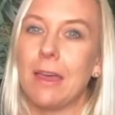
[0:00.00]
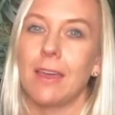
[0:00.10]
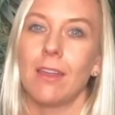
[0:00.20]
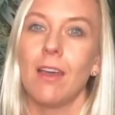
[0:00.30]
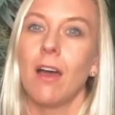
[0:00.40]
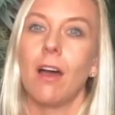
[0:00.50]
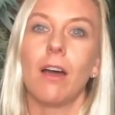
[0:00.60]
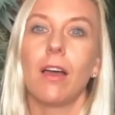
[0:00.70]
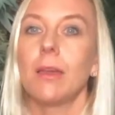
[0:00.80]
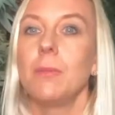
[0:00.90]
and
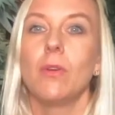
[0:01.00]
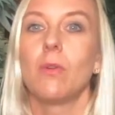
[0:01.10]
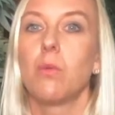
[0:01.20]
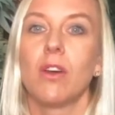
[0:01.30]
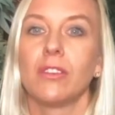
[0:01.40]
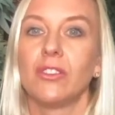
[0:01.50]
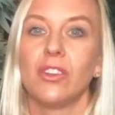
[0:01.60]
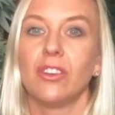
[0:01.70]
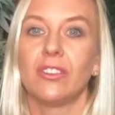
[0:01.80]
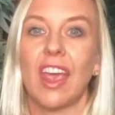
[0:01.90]
I'm not one
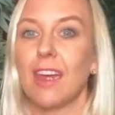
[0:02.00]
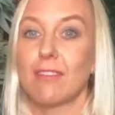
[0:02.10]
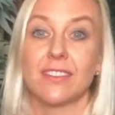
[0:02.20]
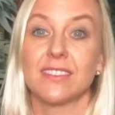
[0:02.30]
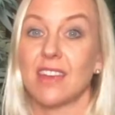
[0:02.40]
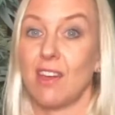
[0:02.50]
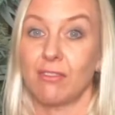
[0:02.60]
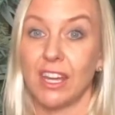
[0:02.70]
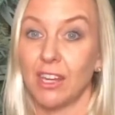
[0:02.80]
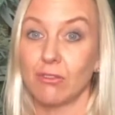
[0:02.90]
to tear others
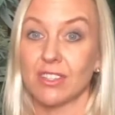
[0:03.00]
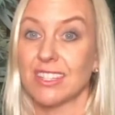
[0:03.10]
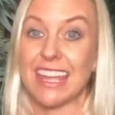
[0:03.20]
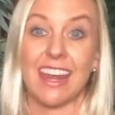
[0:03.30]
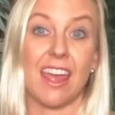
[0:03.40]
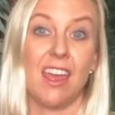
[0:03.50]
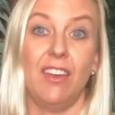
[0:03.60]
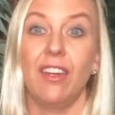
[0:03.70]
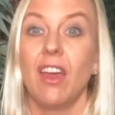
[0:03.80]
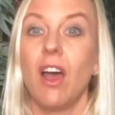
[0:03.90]
down in order to get ahead.